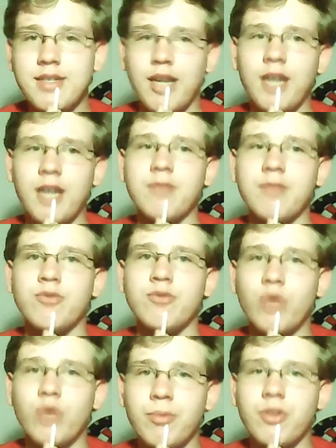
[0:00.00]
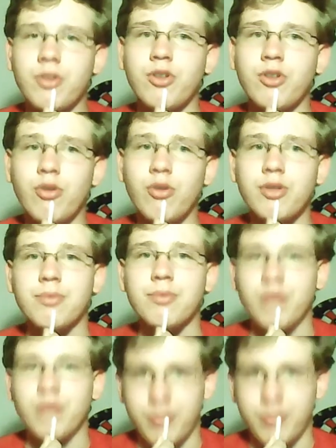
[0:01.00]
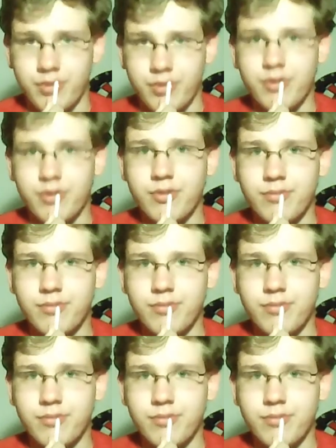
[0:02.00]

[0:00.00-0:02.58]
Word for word: I've dropped two subscribers.